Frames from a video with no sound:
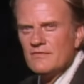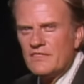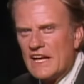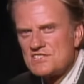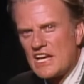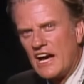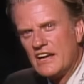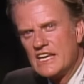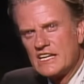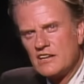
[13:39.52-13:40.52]
That's how
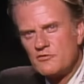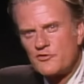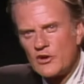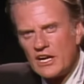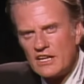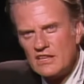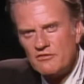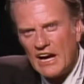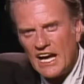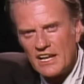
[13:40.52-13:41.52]
he confronted the
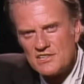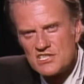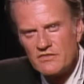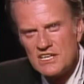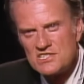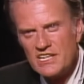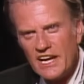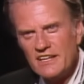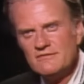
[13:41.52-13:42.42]
violence of his day.